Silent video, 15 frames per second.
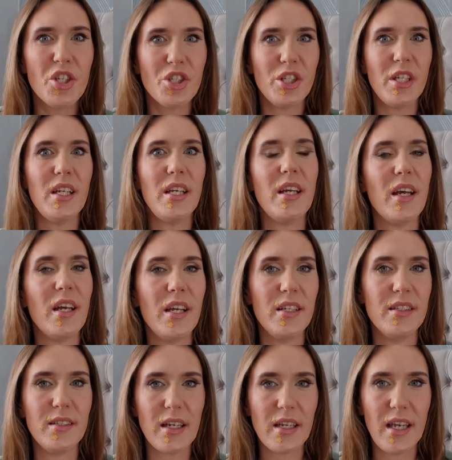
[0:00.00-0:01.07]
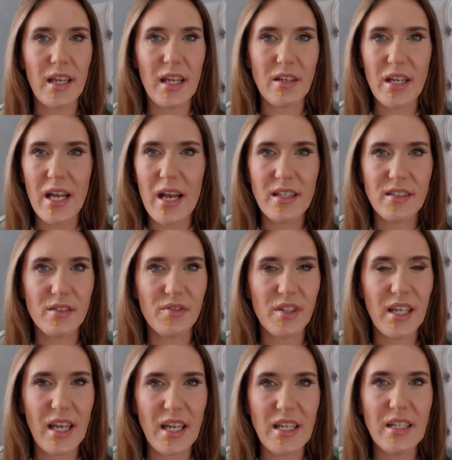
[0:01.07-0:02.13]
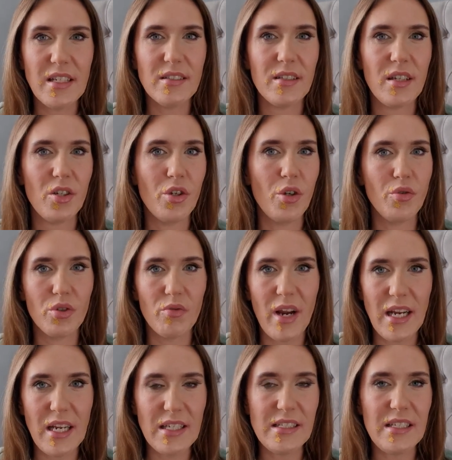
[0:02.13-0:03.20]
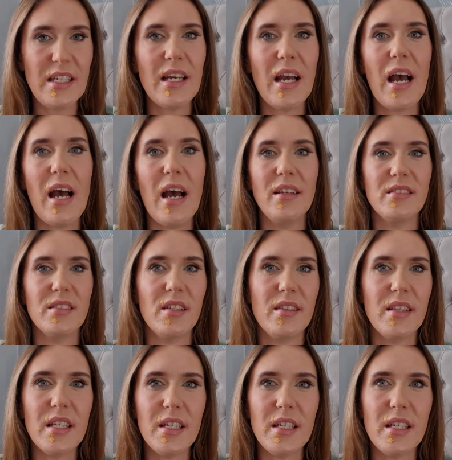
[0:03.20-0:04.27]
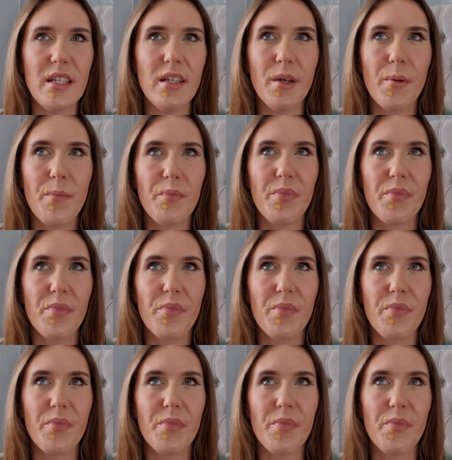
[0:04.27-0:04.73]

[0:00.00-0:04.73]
She had kind of gained notoriety as the